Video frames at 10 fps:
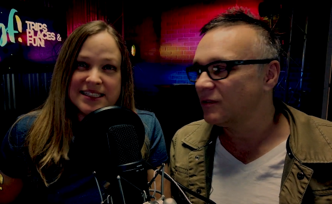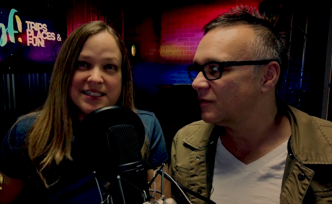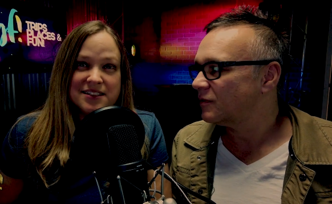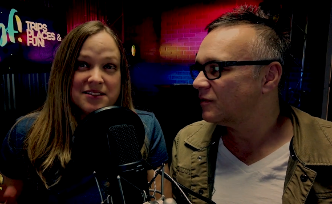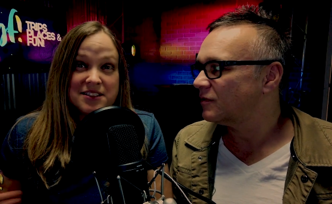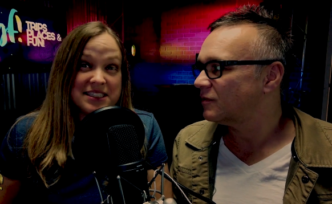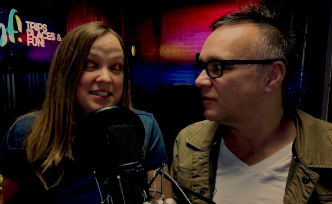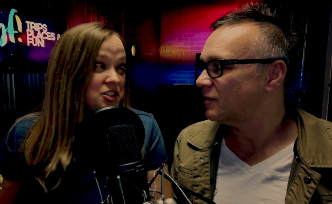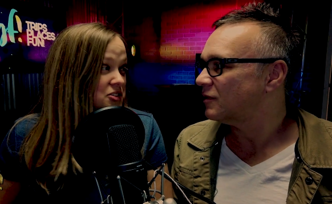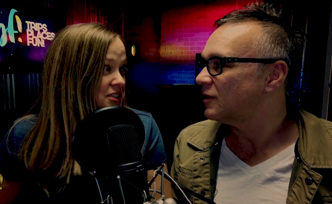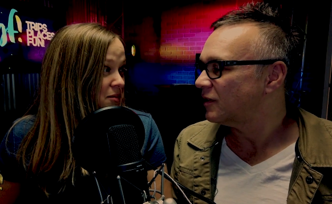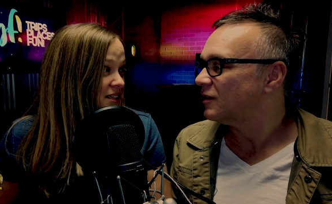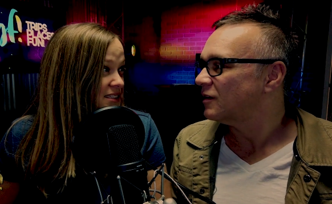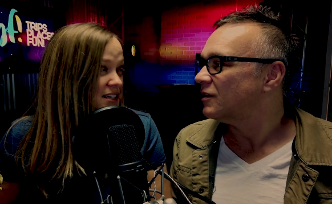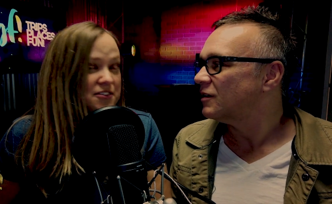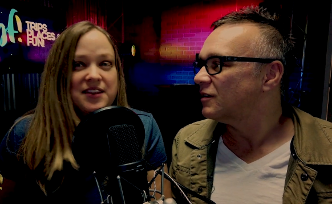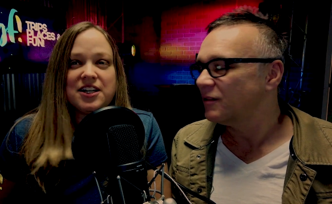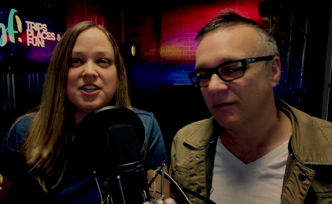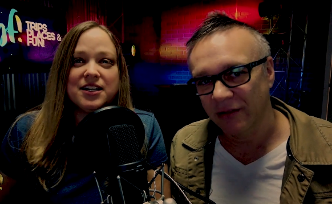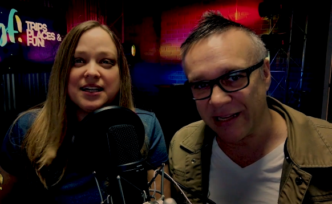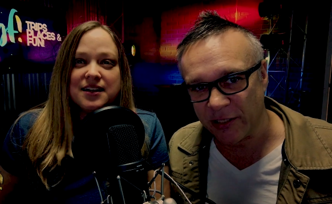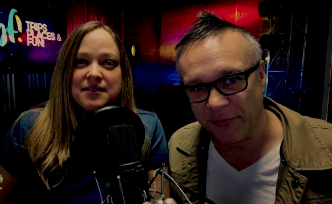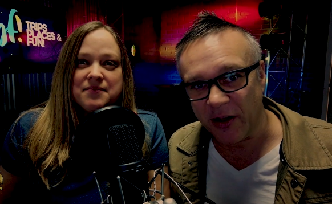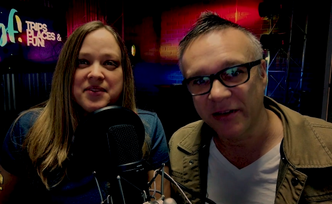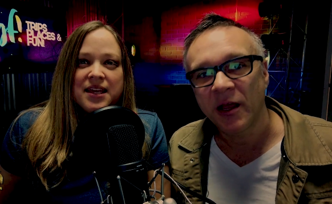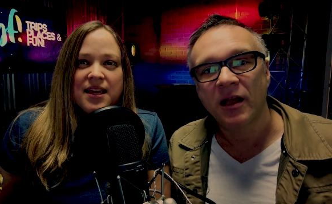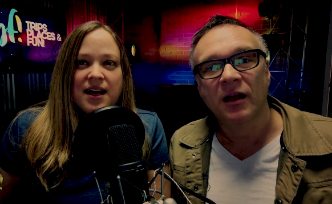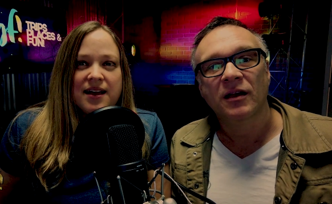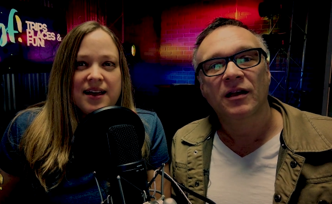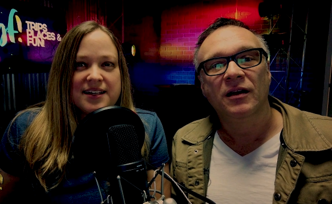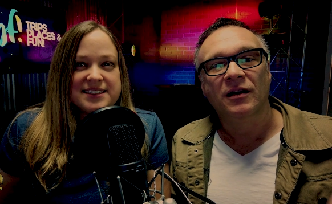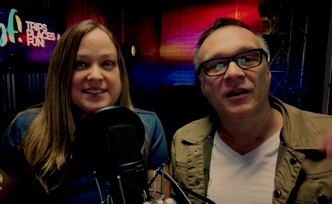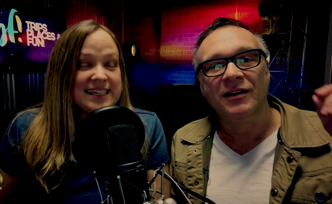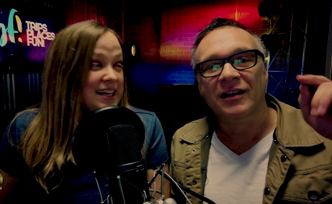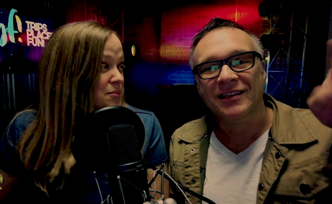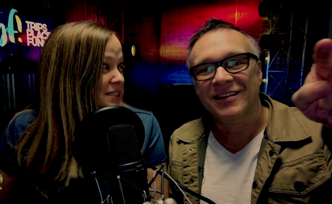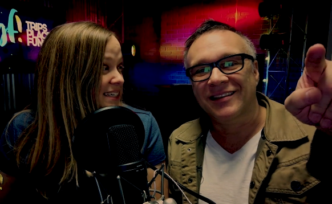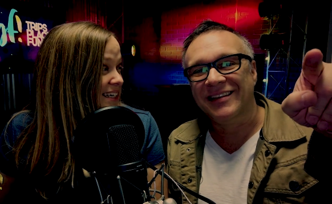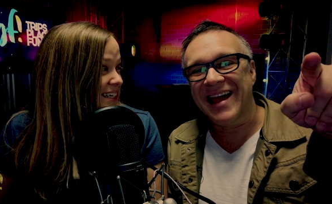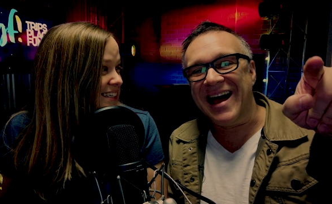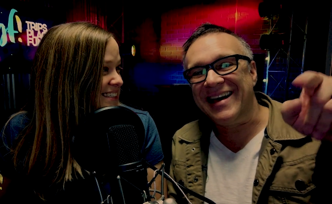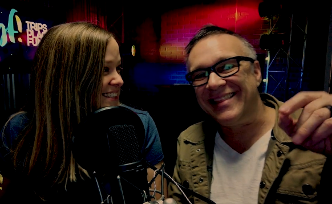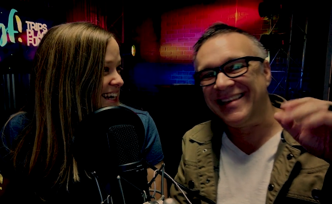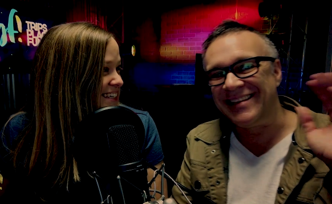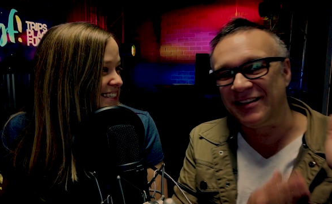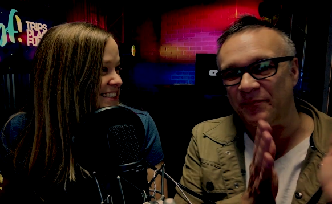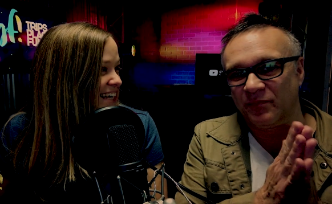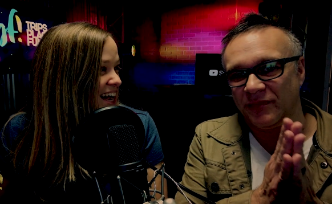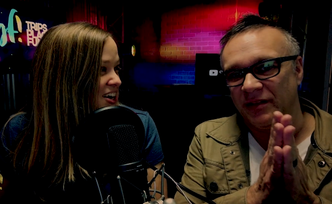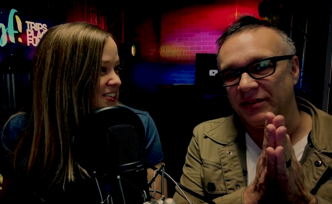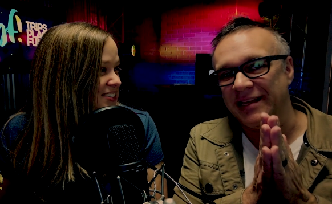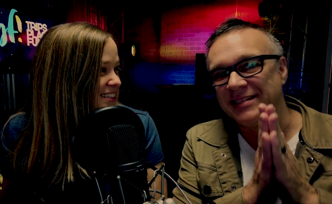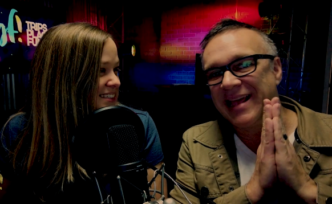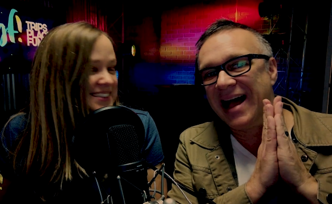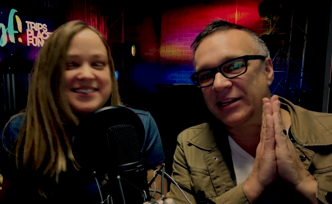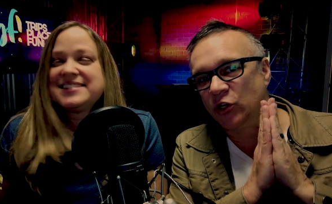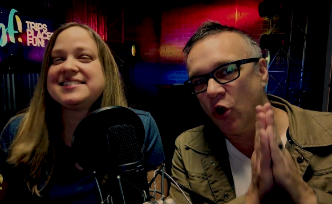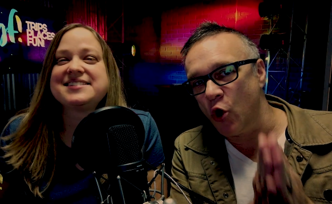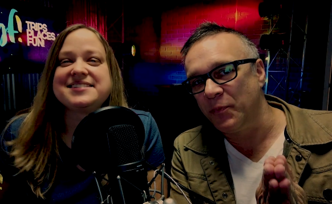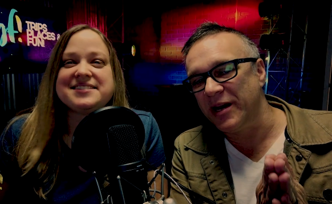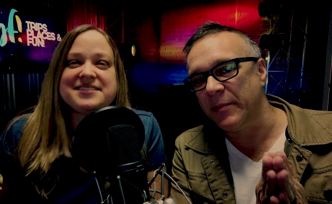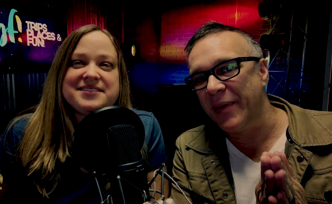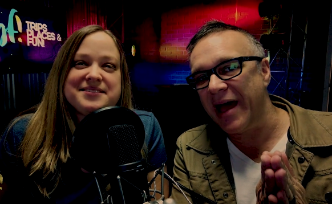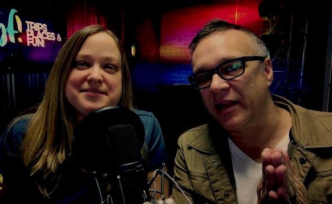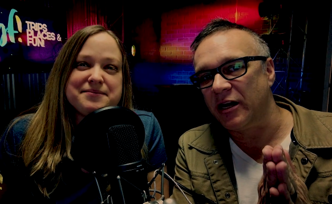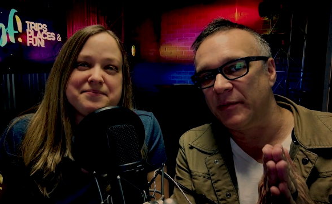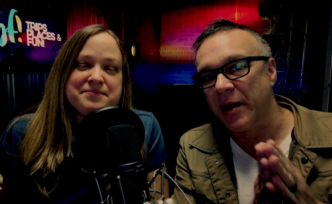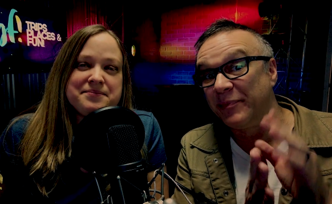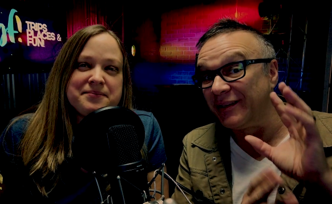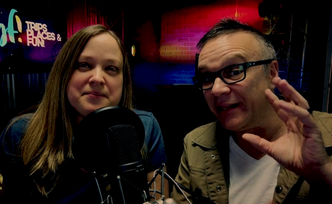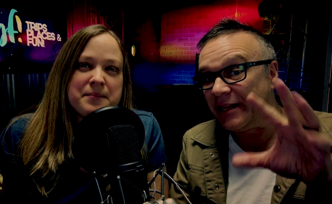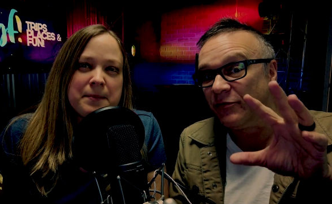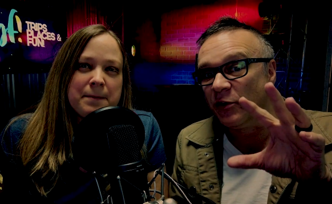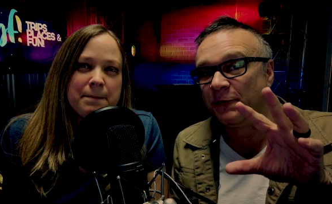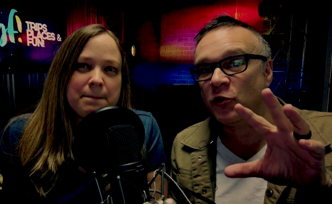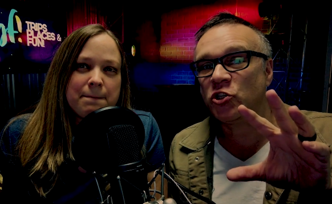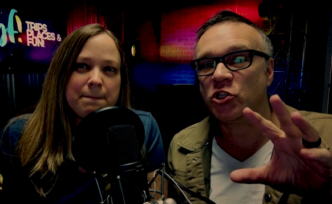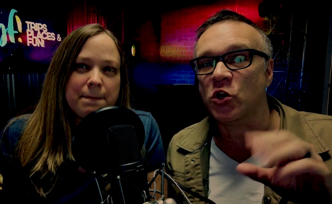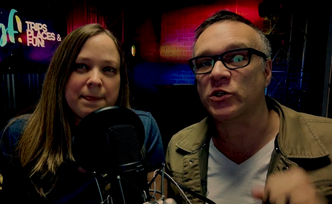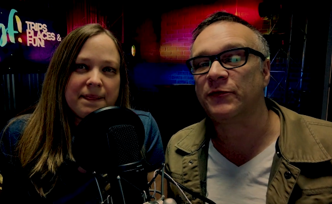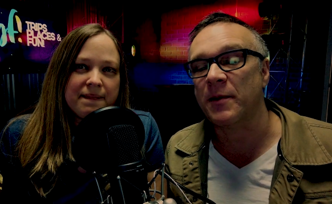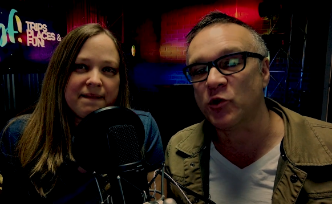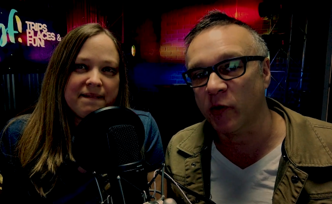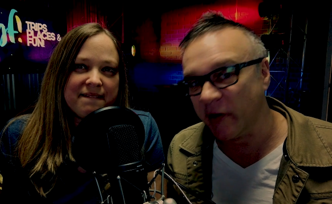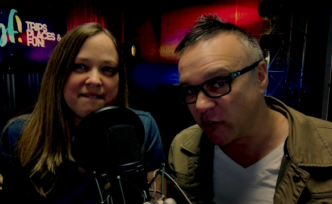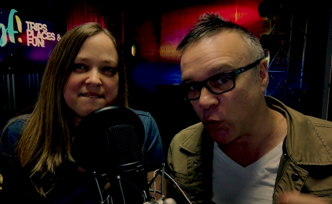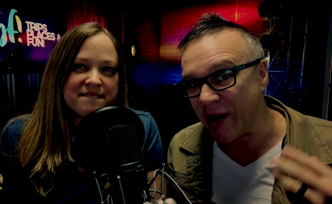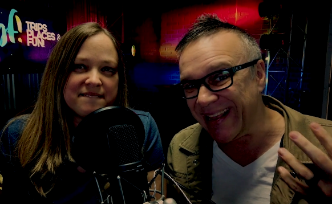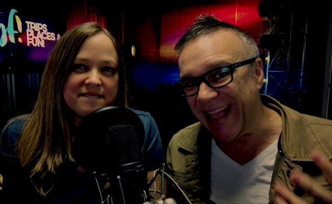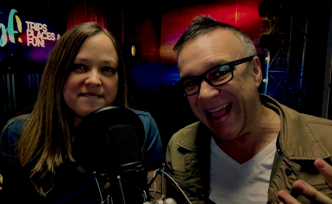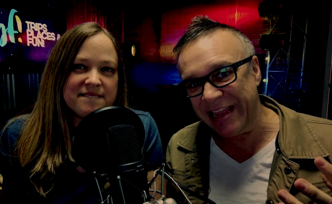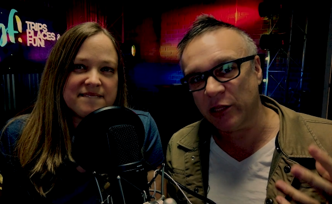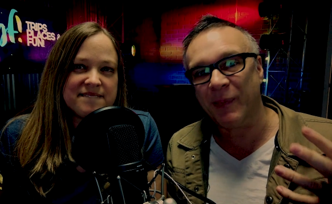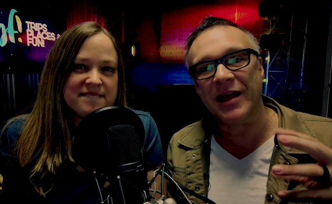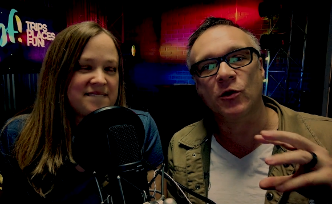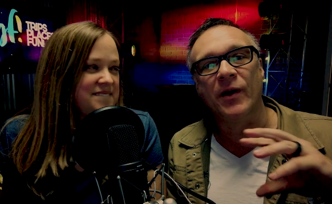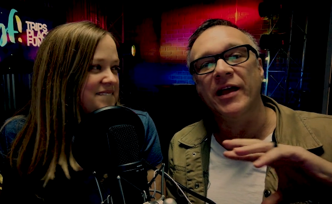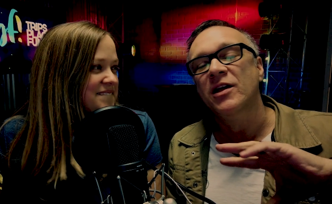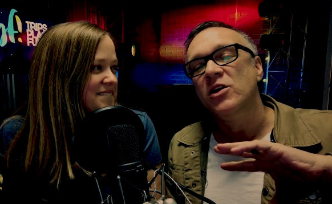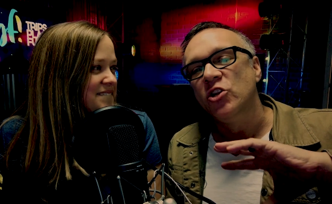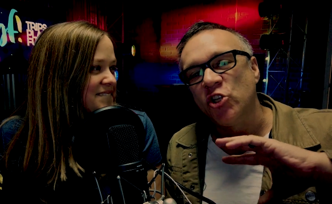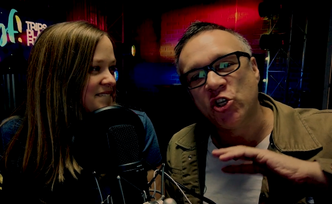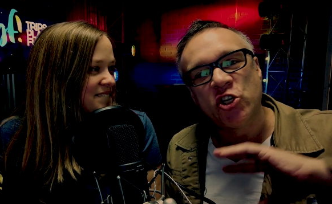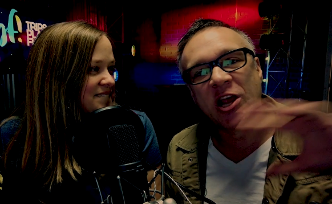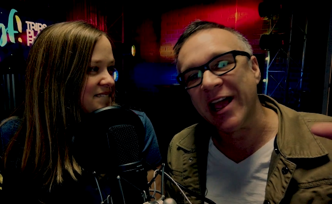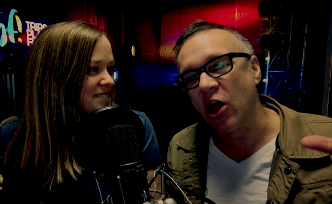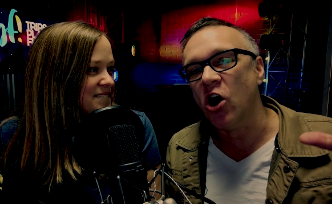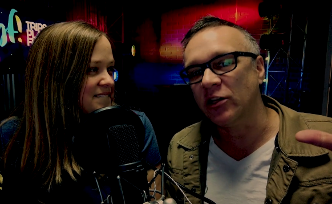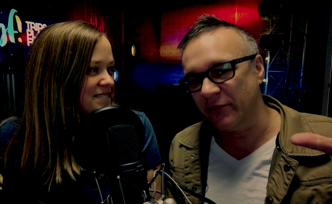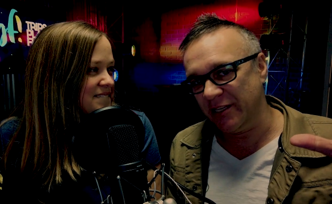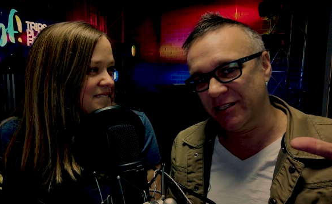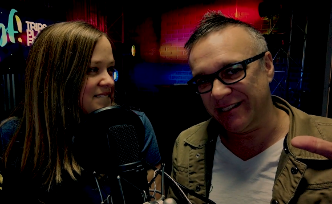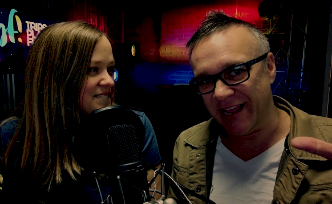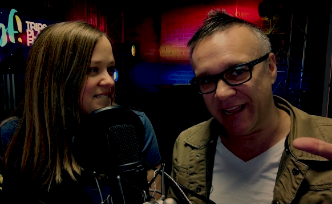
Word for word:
Speaker 1: see see and do some of the stuff there. Lots of fun. Samson yeah, at Sight the, and Sound. These
Speaker 2: guys are opening back up. I believe their first show is February 28th. By the way, check all of these